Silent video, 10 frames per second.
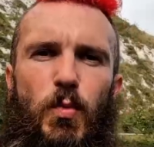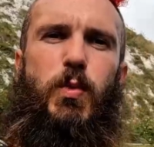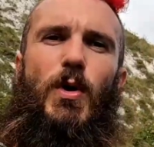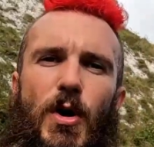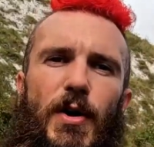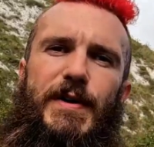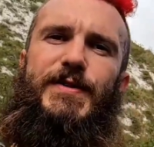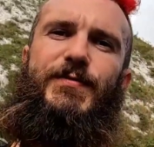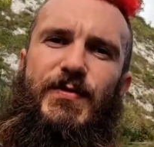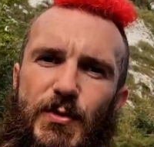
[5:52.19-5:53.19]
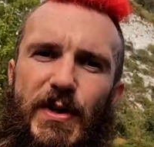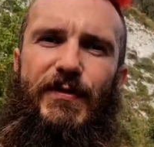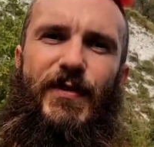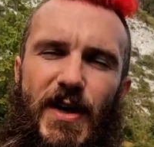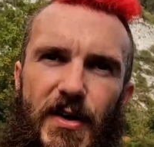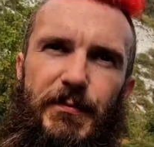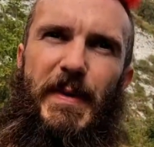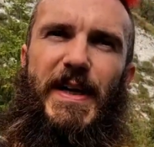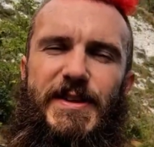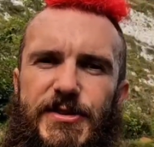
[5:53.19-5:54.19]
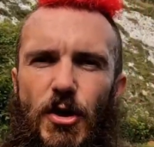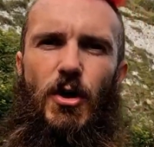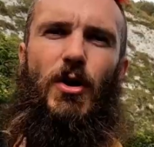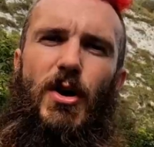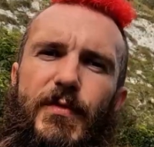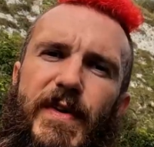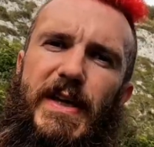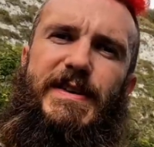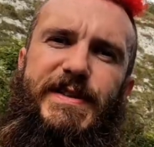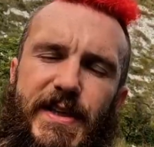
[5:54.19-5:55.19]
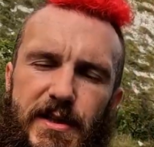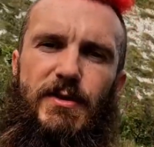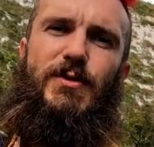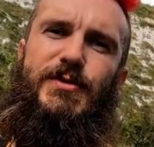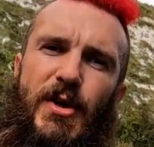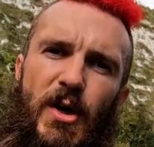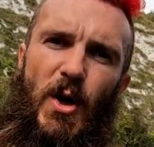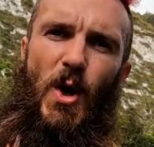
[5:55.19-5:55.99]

was 45 minutes of easy hills